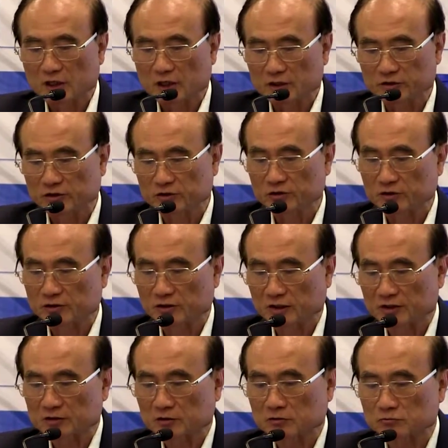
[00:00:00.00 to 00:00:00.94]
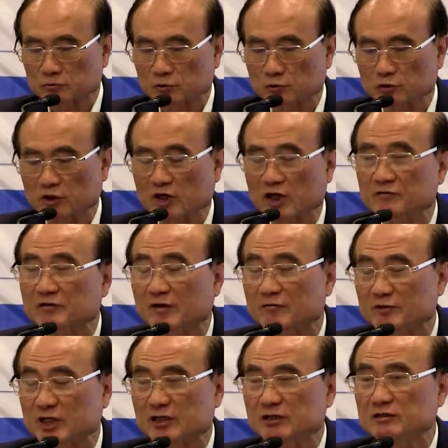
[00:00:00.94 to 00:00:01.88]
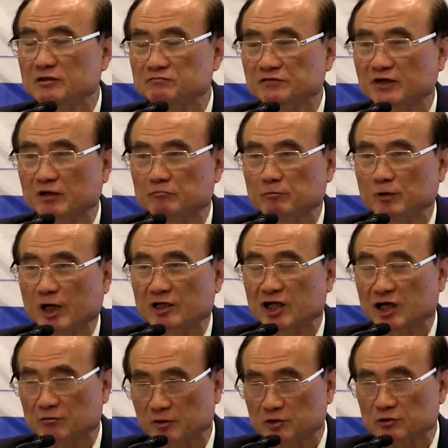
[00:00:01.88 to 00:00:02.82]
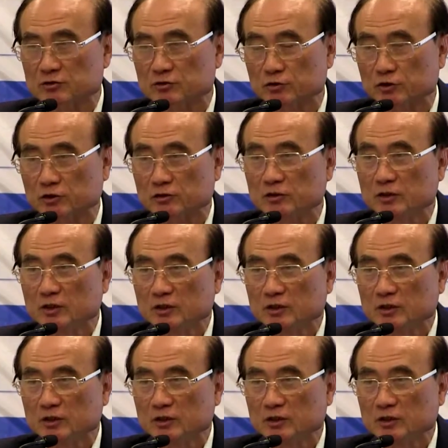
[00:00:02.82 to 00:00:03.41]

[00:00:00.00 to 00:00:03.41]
I think that we have identified, my laboratory